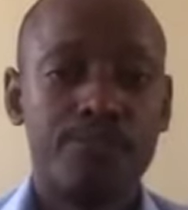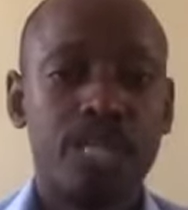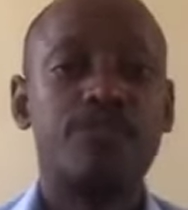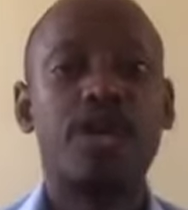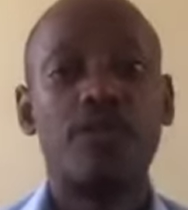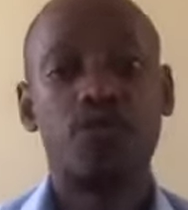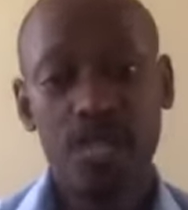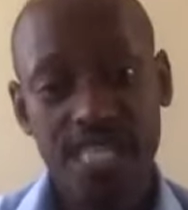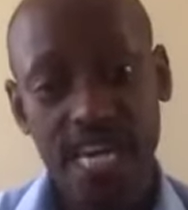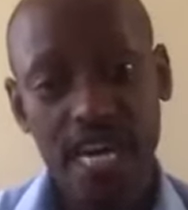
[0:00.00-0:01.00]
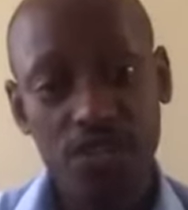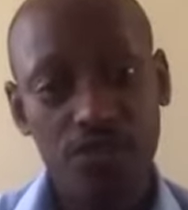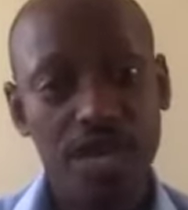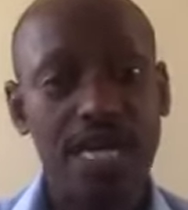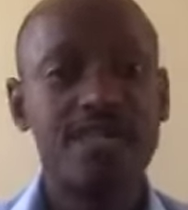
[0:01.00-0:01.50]
If you have 20 acres of
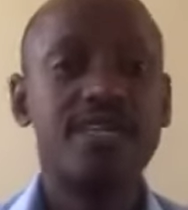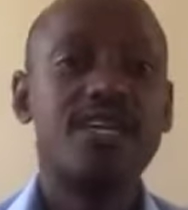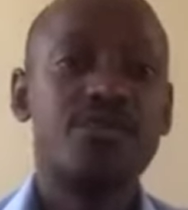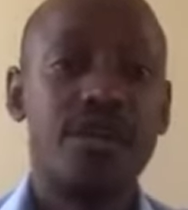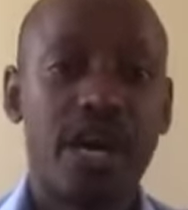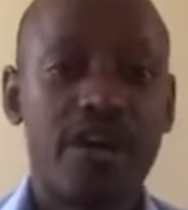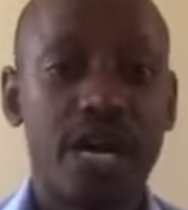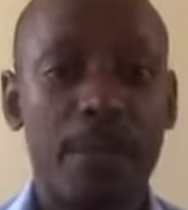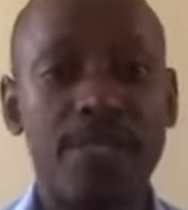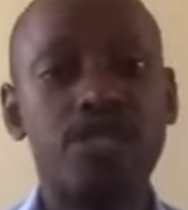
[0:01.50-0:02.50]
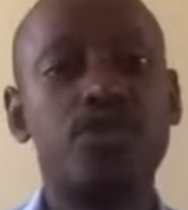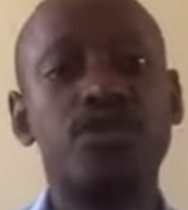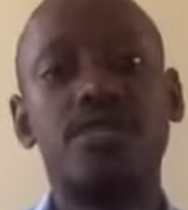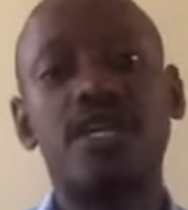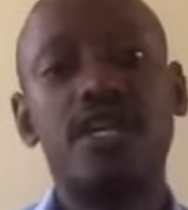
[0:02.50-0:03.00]
land, the carrying capacity, use